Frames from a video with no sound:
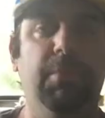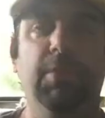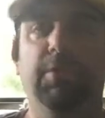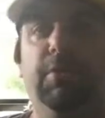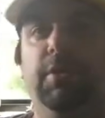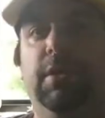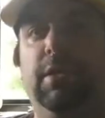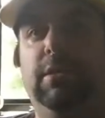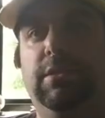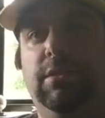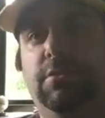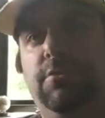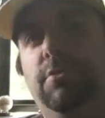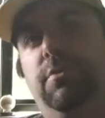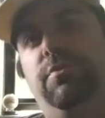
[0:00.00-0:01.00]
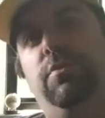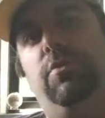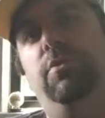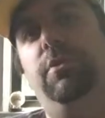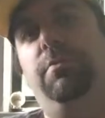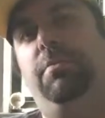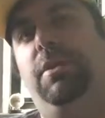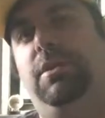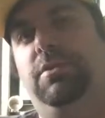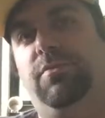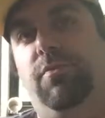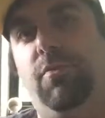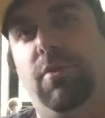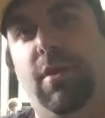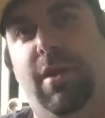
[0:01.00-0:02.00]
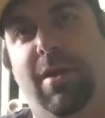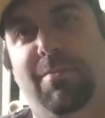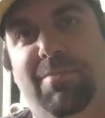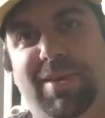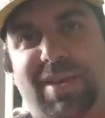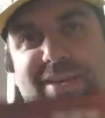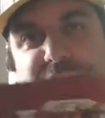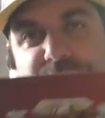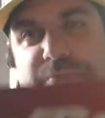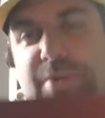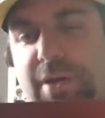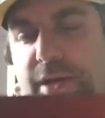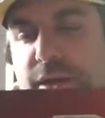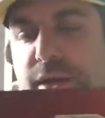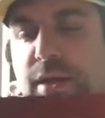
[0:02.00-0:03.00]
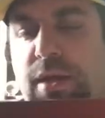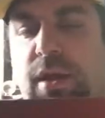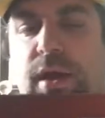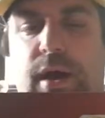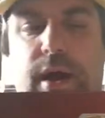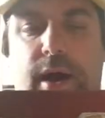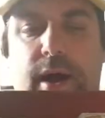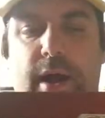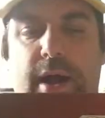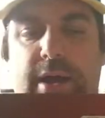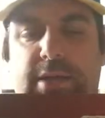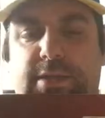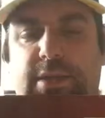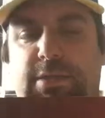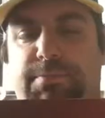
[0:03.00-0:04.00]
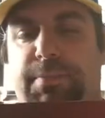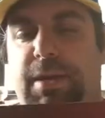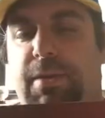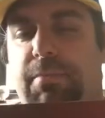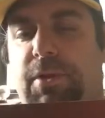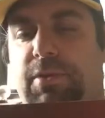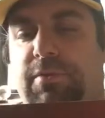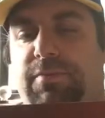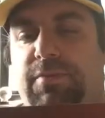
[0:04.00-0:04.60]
Bundle is exclusive to only PS4 and PS3, and it says be among the